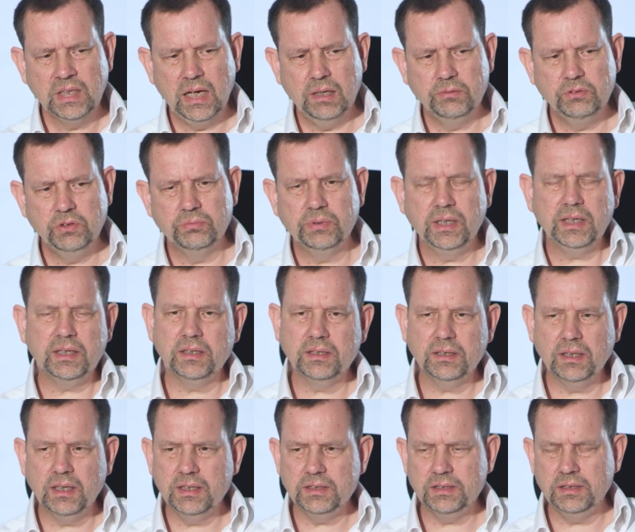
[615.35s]
how do you
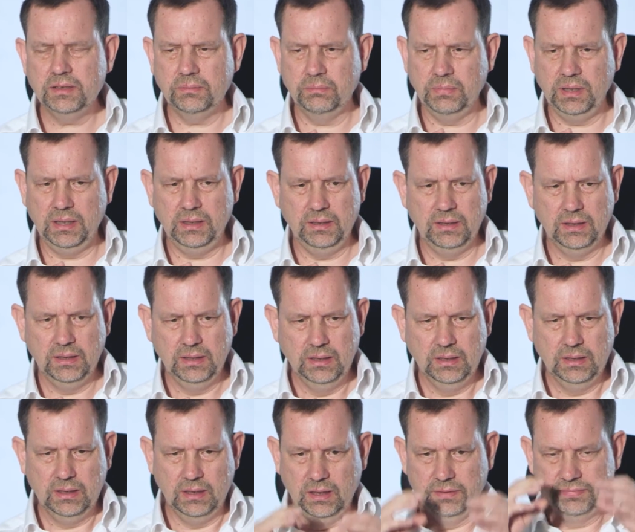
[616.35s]
recognize it? Well,
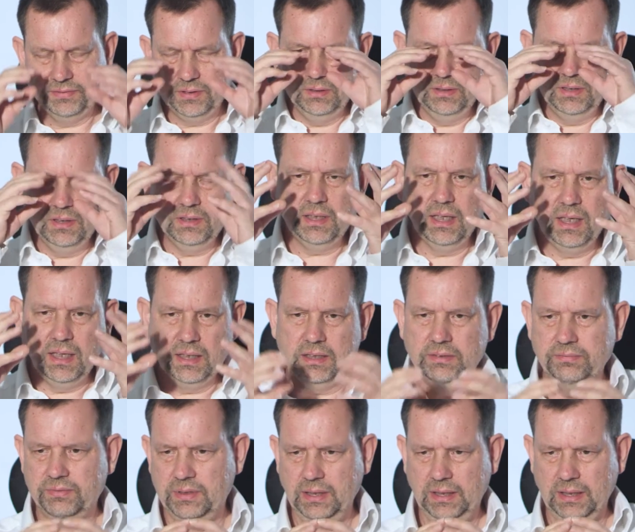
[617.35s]
often the
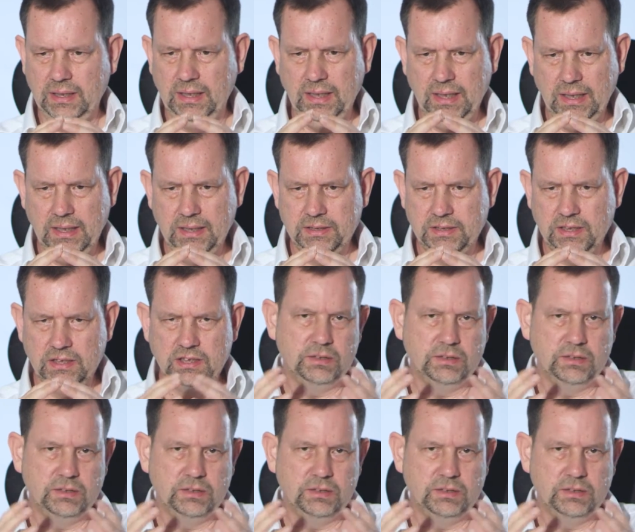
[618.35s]
dark of the eyes,